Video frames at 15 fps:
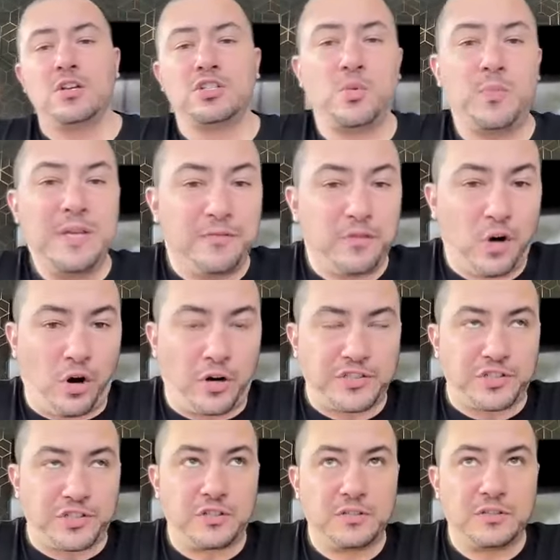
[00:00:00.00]
So we have
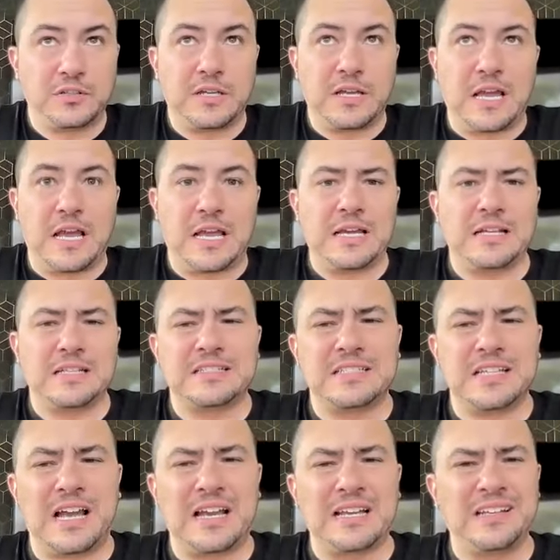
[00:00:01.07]
Kartra, and
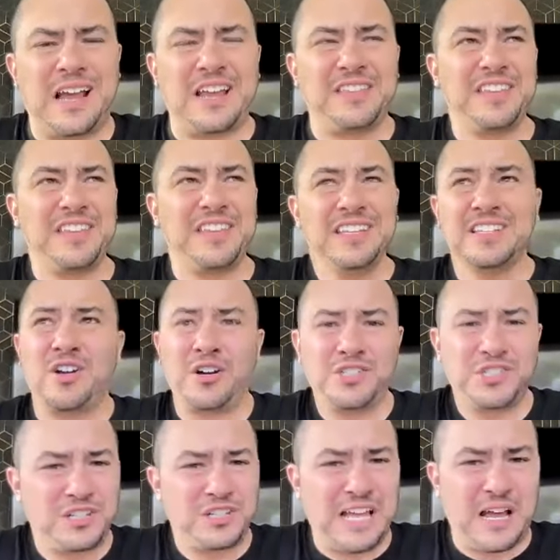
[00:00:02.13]
I think
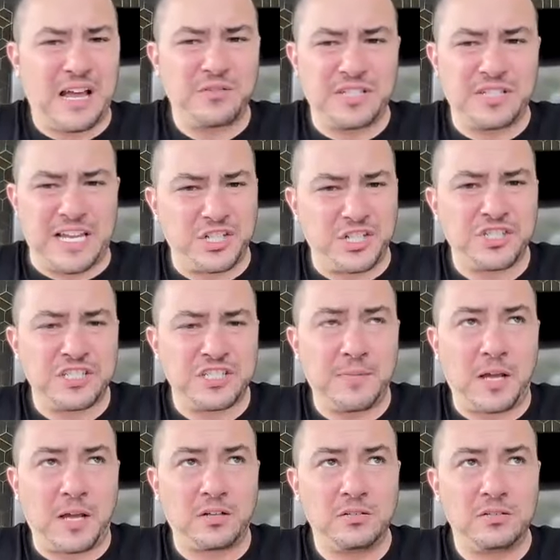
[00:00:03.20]
Kartra allows agency
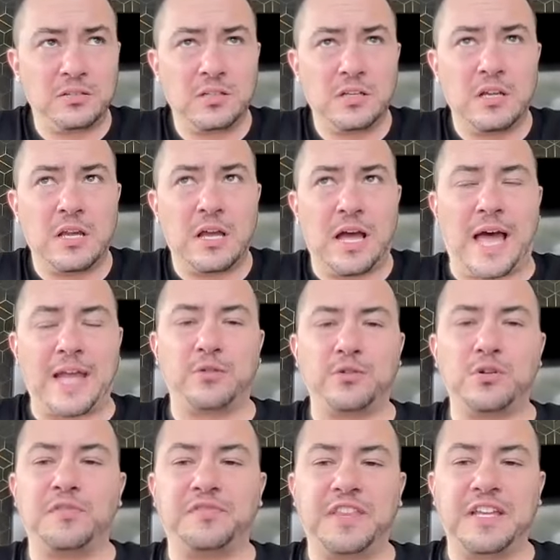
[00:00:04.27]
model. I don't
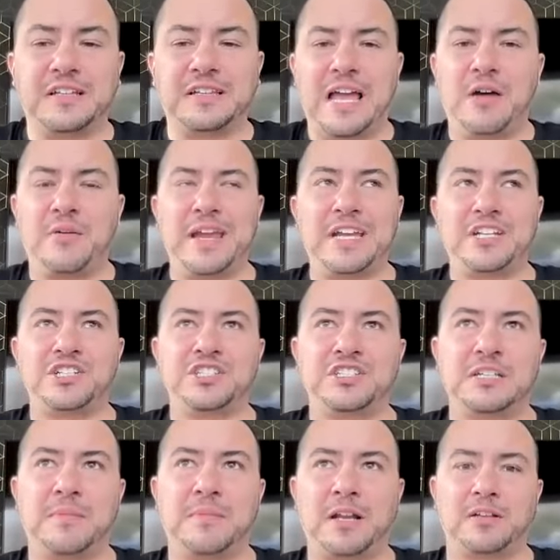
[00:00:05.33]
know if they allow
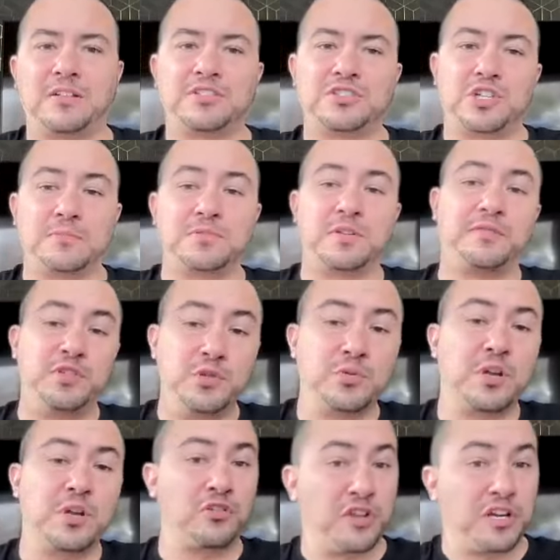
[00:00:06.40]
agency model in terms of you
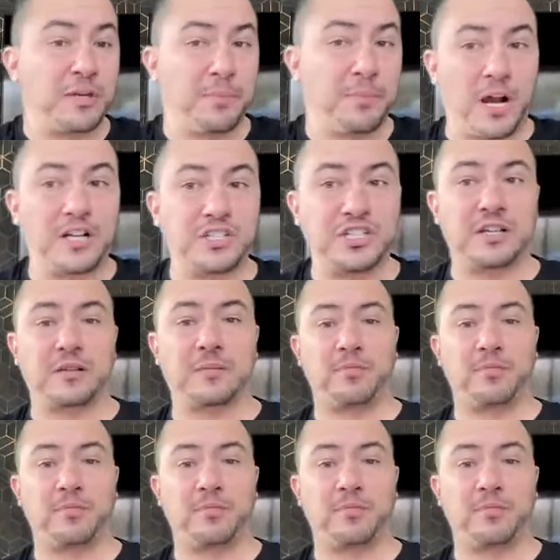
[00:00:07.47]
can create a